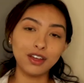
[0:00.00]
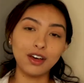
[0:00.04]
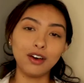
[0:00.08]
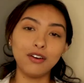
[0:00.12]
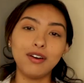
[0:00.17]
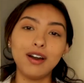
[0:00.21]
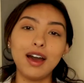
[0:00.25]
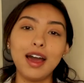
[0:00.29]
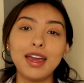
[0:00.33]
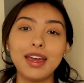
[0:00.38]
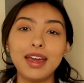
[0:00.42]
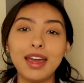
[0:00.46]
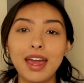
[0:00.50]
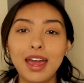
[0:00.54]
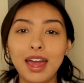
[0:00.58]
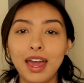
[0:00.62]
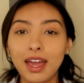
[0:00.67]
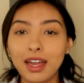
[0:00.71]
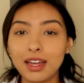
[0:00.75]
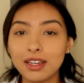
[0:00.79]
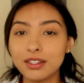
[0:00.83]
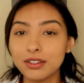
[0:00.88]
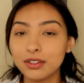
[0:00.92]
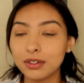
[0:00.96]
know I
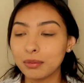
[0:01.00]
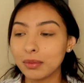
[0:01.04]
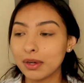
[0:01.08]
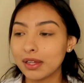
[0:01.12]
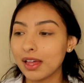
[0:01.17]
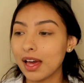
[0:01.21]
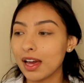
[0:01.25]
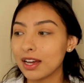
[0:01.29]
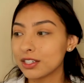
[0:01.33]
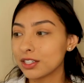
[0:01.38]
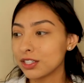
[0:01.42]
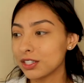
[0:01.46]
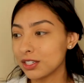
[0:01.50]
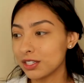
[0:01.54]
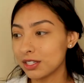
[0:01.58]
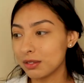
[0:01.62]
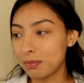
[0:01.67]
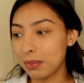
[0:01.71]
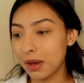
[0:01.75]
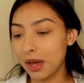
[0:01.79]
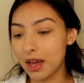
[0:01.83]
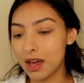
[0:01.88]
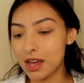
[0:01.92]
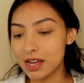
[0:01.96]
hate doing my lashes,
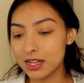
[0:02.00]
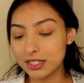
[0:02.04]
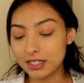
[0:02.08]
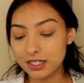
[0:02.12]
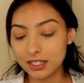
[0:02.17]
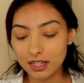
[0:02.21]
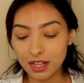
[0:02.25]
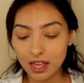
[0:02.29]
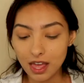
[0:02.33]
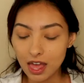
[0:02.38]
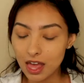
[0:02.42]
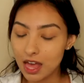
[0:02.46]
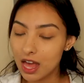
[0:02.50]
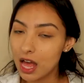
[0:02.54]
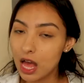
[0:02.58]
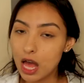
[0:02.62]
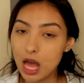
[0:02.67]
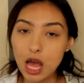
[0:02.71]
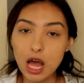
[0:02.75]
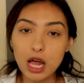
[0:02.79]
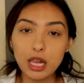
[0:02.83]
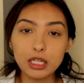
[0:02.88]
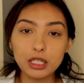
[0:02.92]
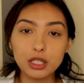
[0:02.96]
but
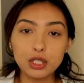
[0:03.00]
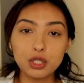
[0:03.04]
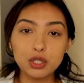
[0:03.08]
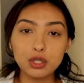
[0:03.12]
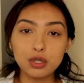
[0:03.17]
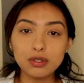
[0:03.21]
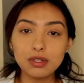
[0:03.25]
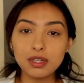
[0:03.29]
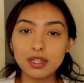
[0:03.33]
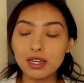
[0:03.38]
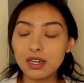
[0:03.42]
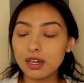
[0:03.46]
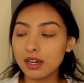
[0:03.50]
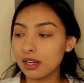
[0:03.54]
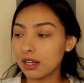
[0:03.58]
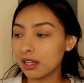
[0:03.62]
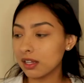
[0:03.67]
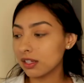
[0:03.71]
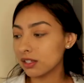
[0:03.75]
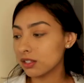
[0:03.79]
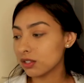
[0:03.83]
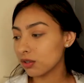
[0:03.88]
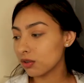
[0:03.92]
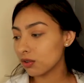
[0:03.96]
let's do it.
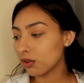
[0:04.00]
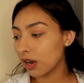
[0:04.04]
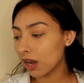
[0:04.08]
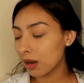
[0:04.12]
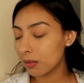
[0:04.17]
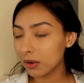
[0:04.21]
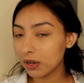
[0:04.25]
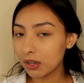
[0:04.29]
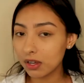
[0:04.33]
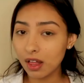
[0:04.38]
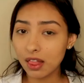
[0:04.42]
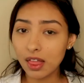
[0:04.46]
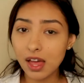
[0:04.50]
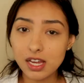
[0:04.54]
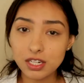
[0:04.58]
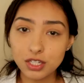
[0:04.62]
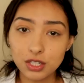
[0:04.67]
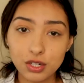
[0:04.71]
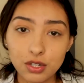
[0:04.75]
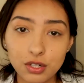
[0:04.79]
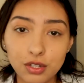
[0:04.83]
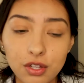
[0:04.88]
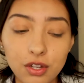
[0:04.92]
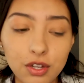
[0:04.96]
Let's go grab our
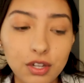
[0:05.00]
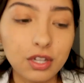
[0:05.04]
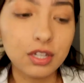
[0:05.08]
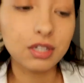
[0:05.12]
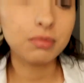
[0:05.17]
eyelash color